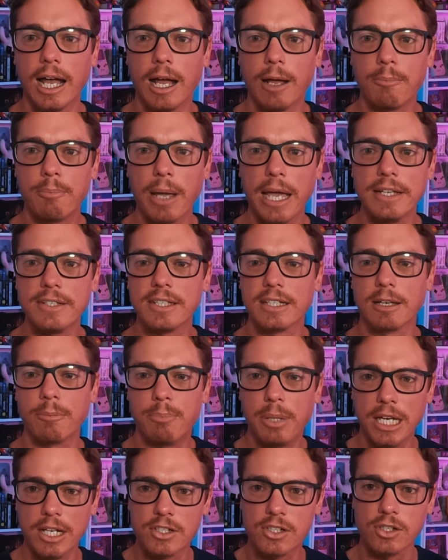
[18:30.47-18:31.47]
painting a
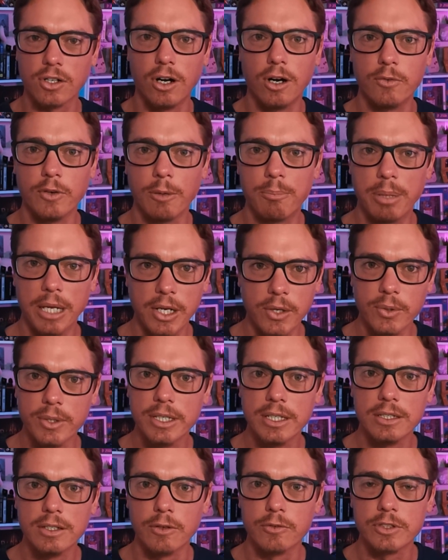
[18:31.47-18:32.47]
picture of a
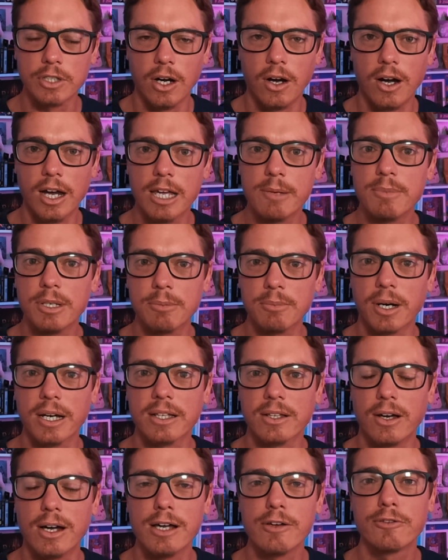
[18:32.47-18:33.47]
period of time in my
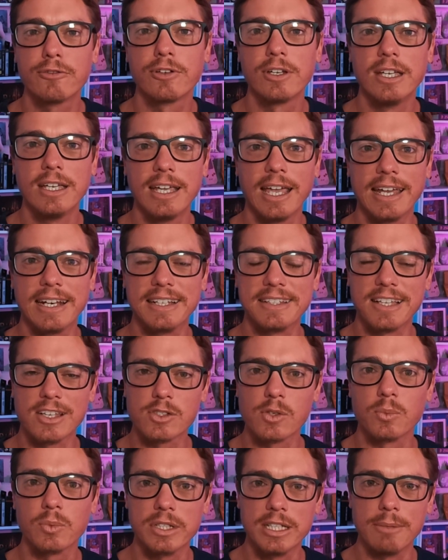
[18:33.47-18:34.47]
life, and it
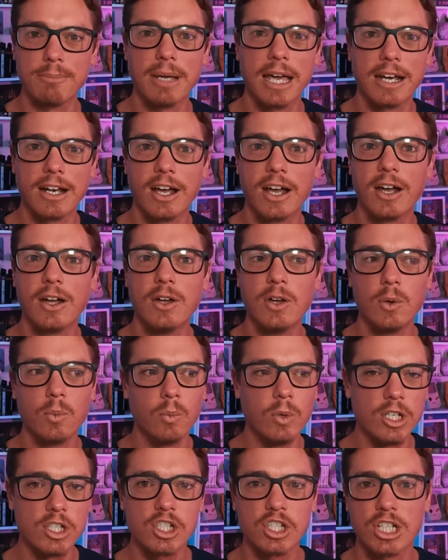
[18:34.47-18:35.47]
doesn't really matter
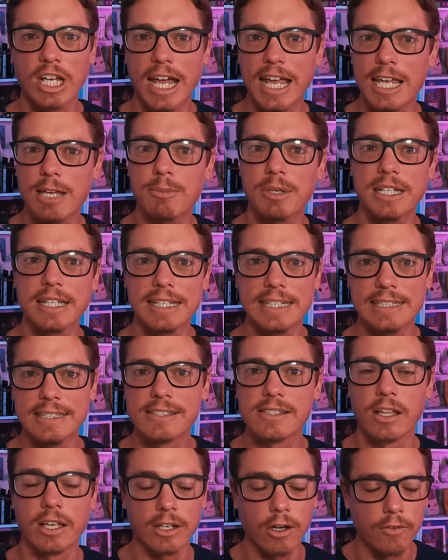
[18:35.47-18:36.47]
which game it
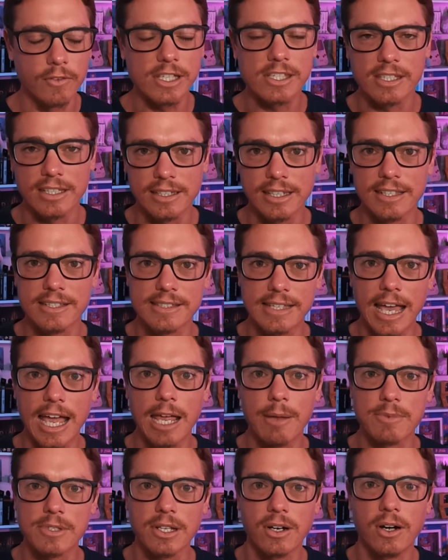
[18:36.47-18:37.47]
is. Like, obviously, there's
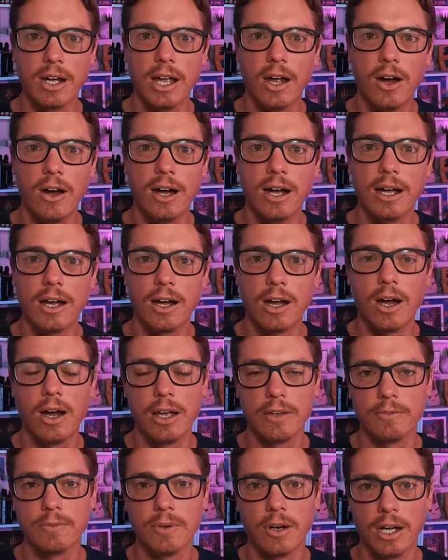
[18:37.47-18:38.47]
games that I
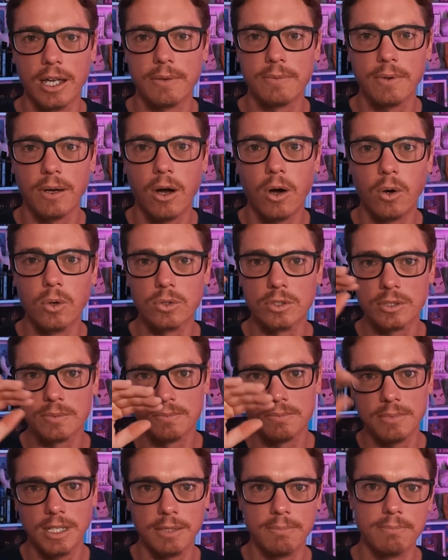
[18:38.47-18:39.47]
hold
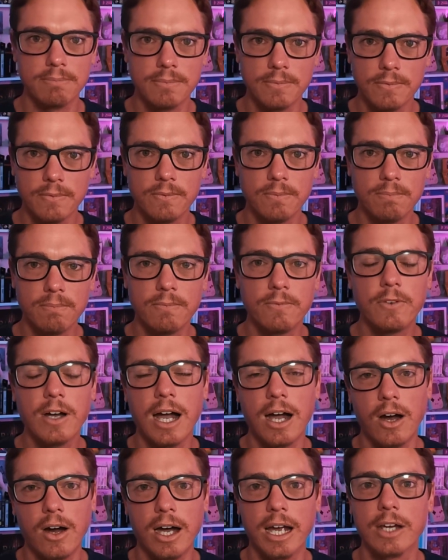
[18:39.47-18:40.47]
in
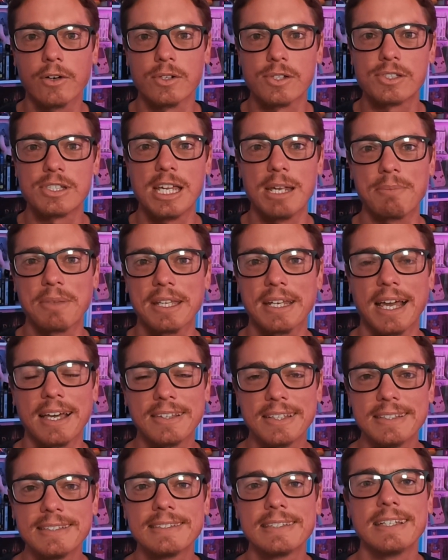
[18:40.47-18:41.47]
far higher esteem than
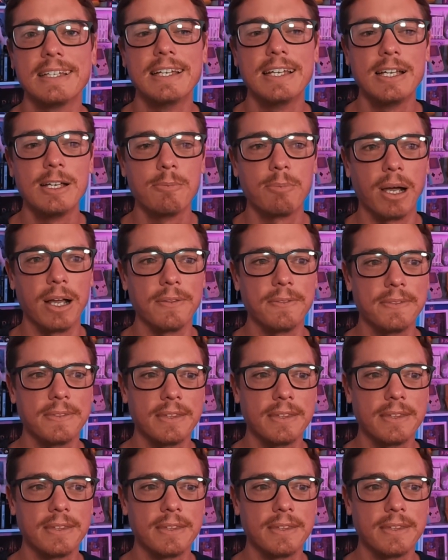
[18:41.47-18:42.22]
others, but